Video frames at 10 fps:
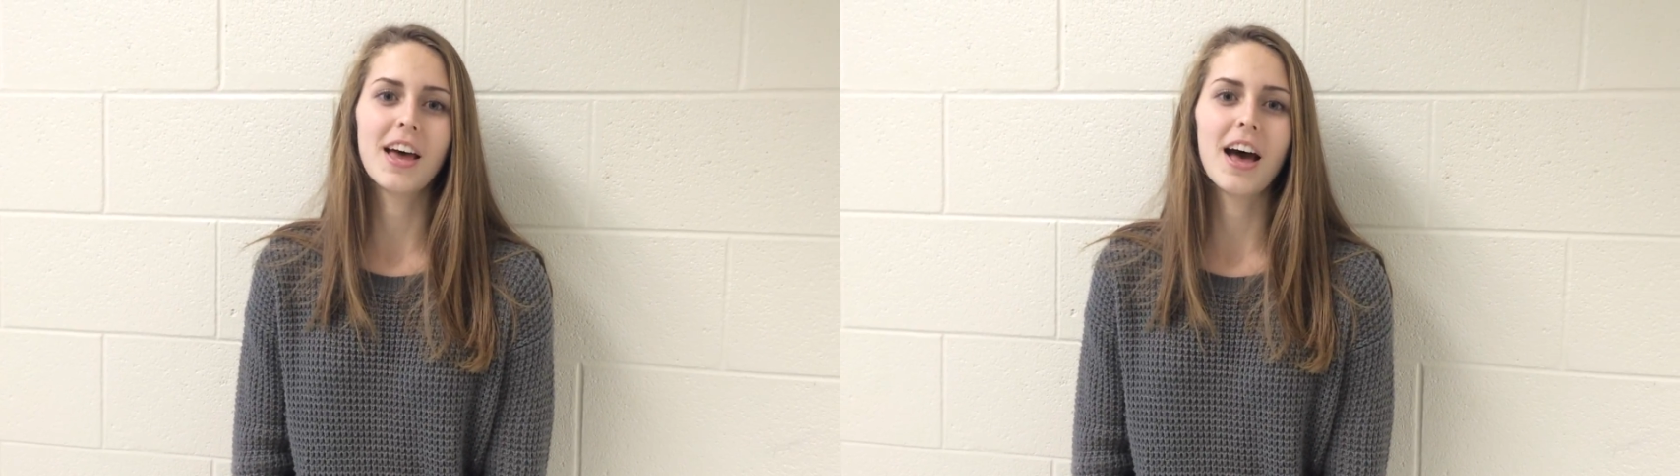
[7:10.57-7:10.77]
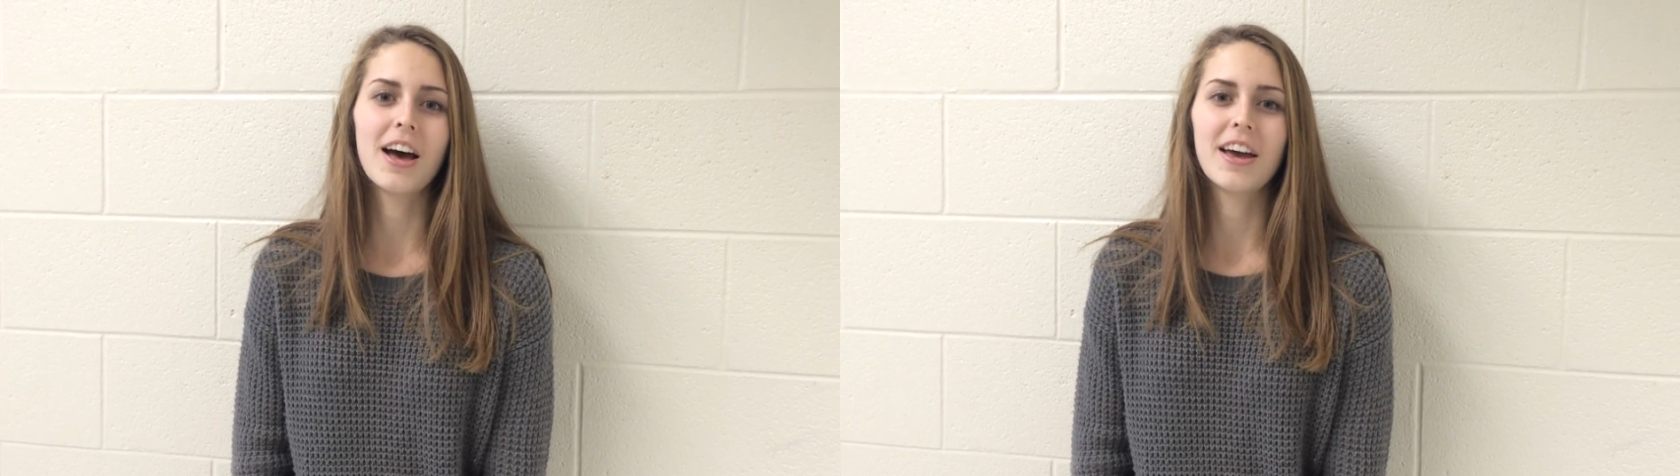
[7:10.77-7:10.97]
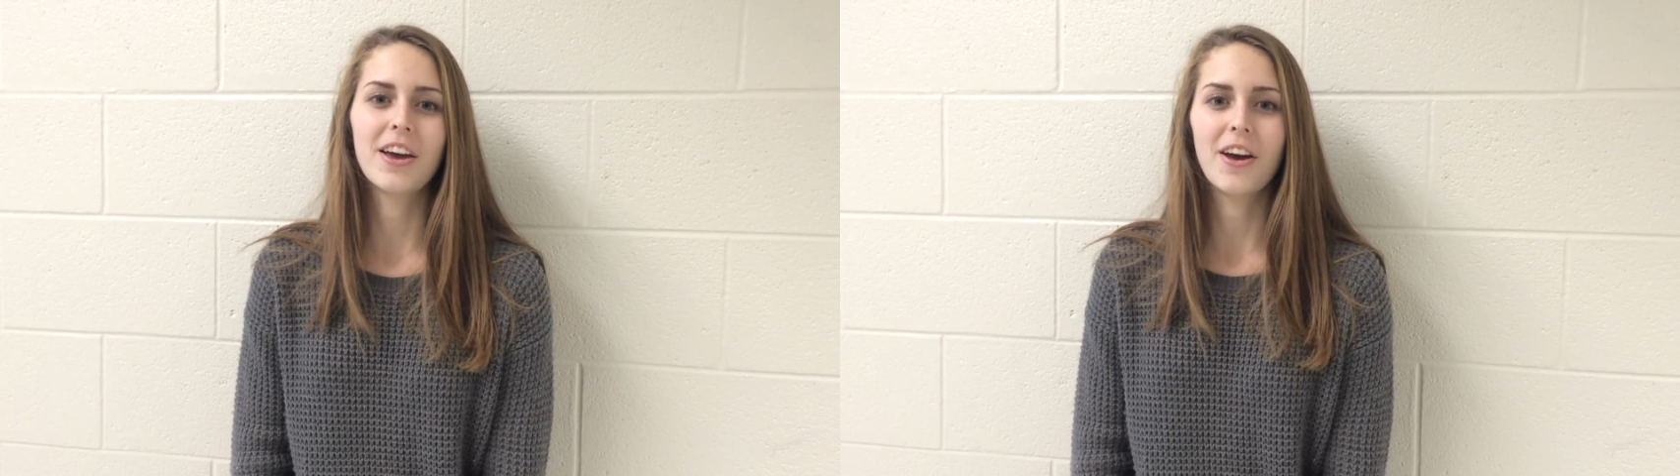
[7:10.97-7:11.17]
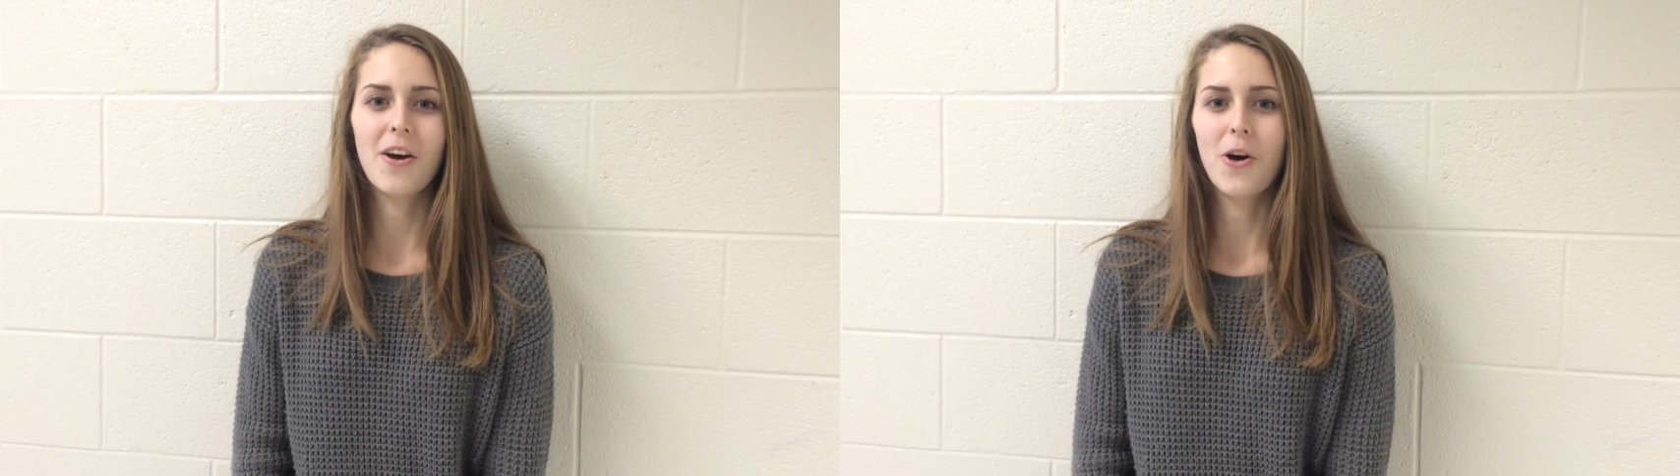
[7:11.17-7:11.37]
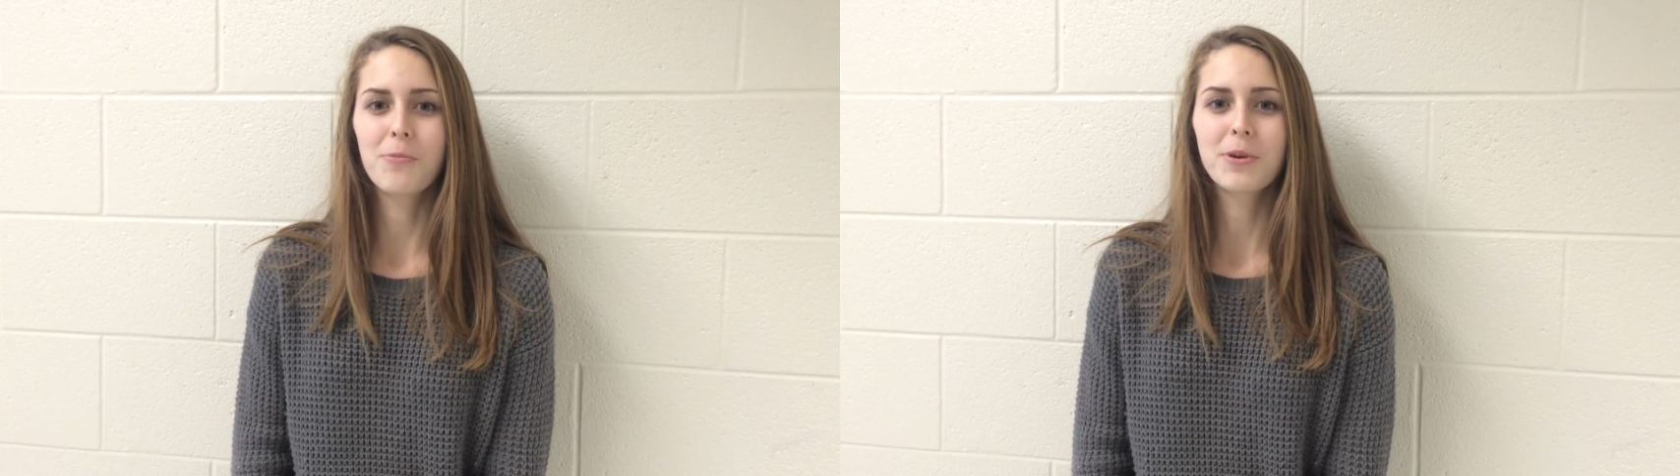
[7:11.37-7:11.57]
I
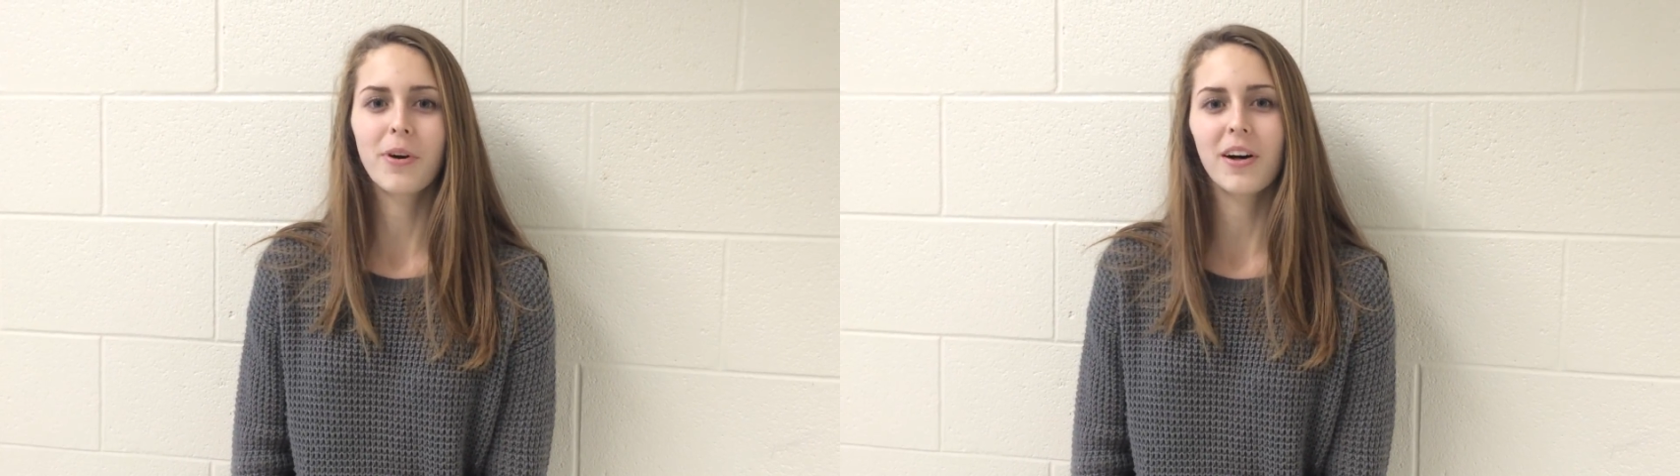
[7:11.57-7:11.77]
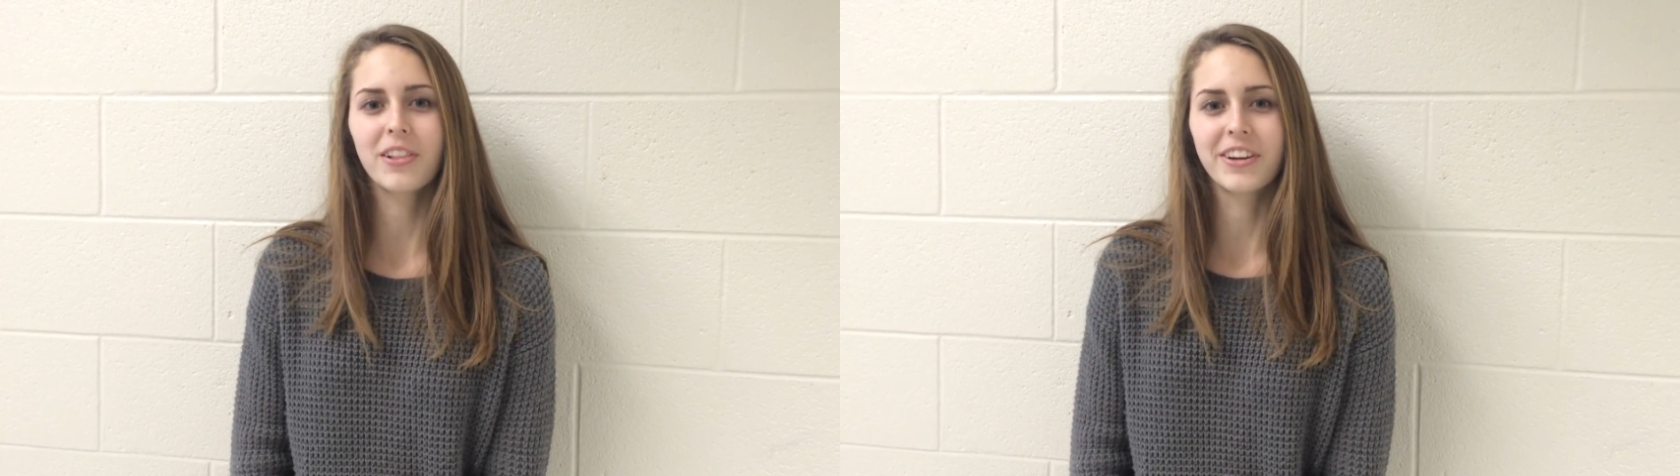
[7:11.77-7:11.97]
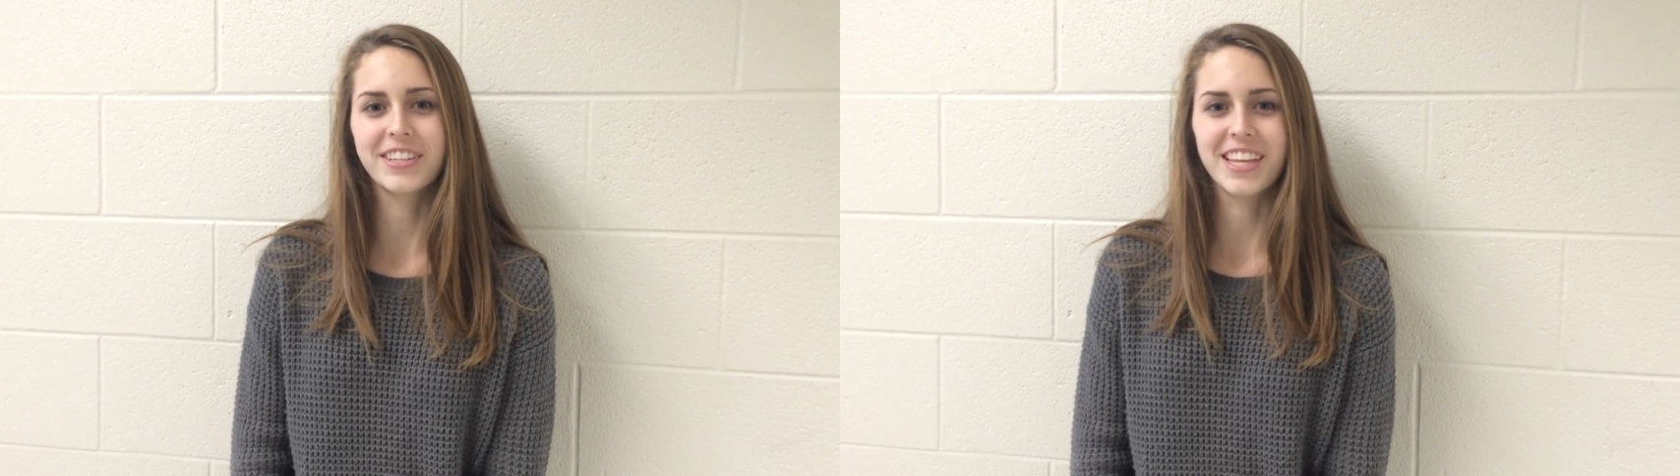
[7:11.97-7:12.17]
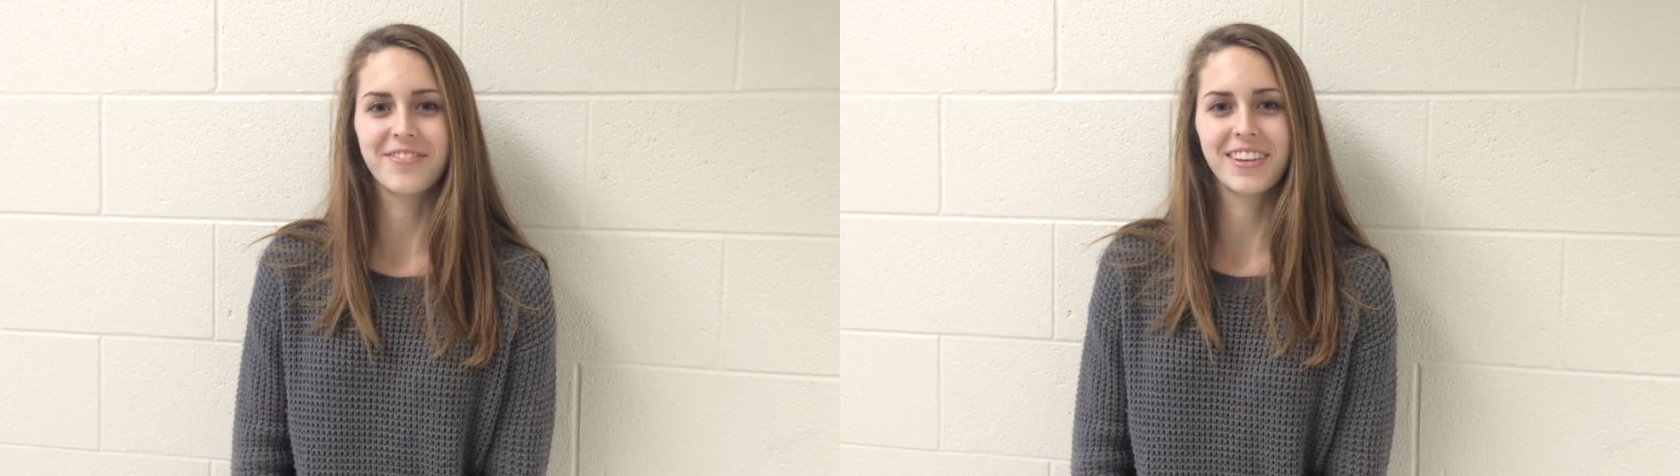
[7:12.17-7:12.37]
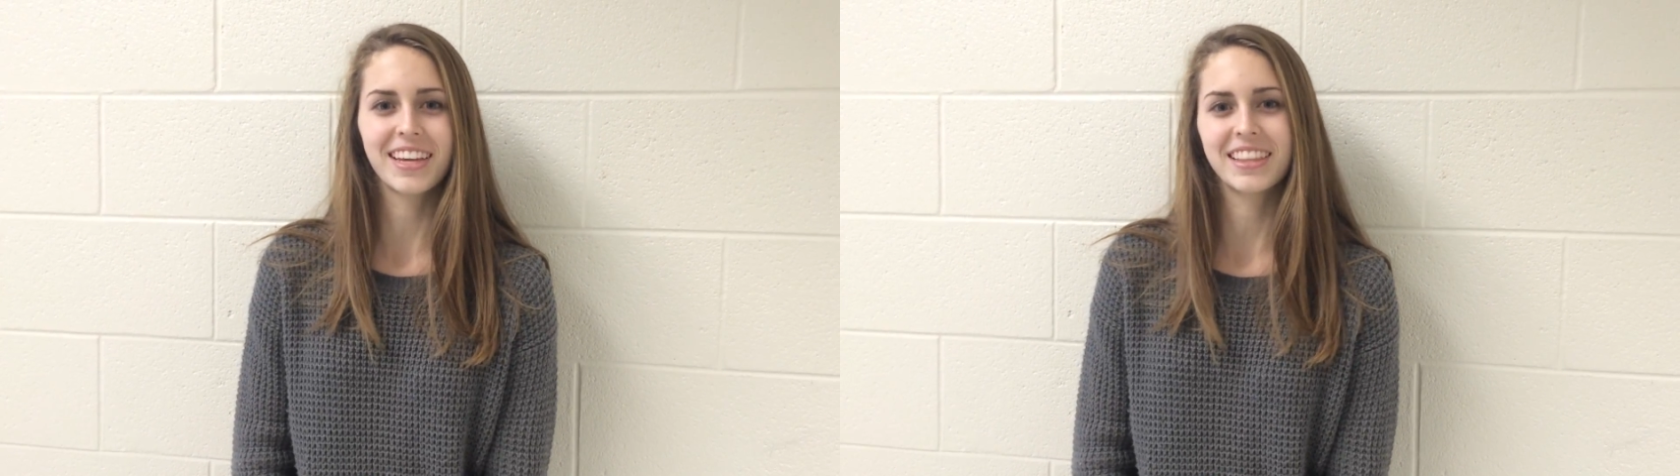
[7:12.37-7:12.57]
hope you all learned something.